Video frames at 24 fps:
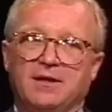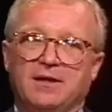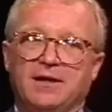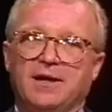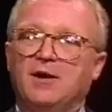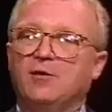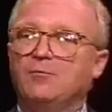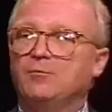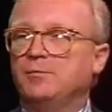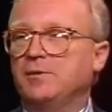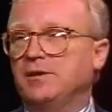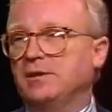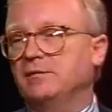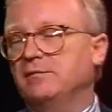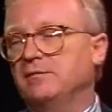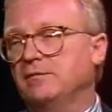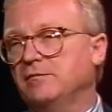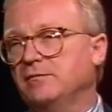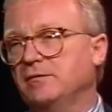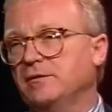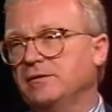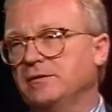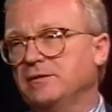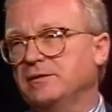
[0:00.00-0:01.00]
help me
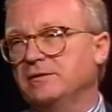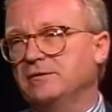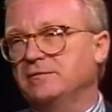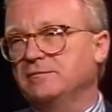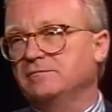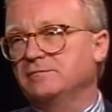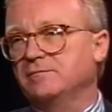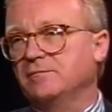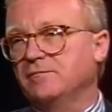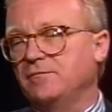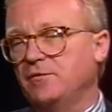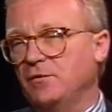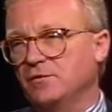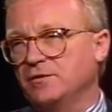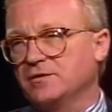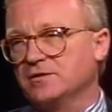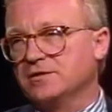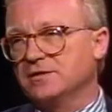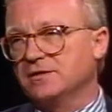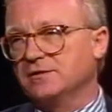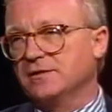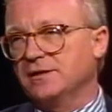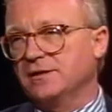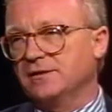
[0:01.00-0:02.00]

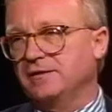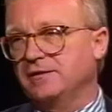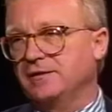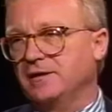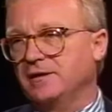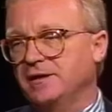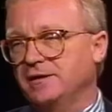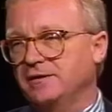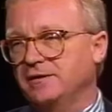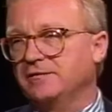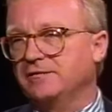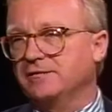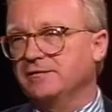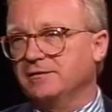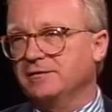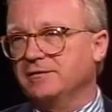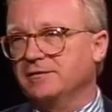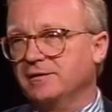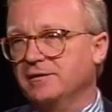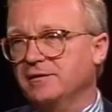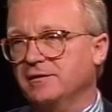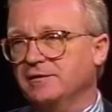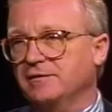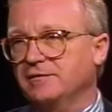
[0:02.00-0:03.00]
focus it and guide it.
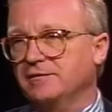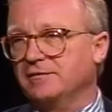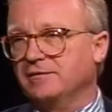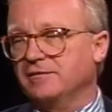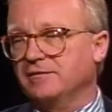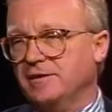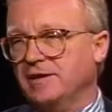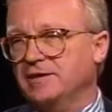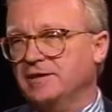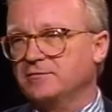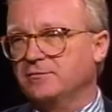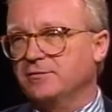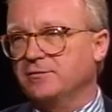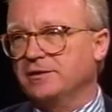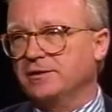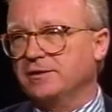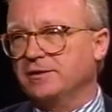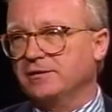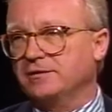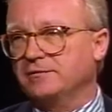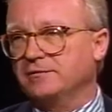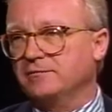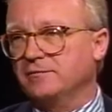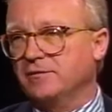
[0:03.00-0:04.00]
And that's
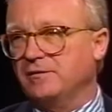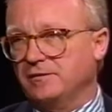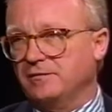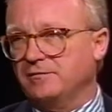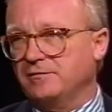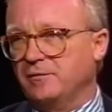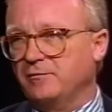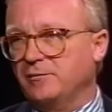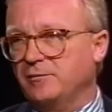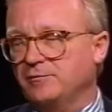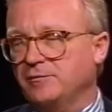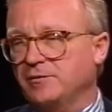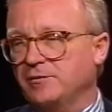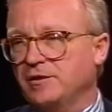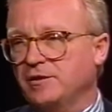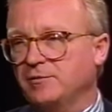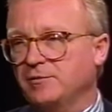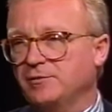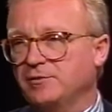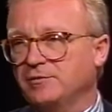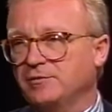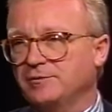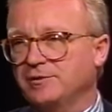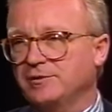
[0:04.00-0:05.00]
why I went with
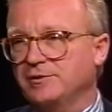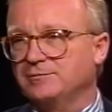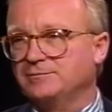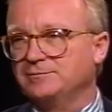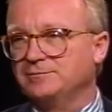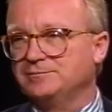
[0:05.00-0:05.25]
Harper & Row.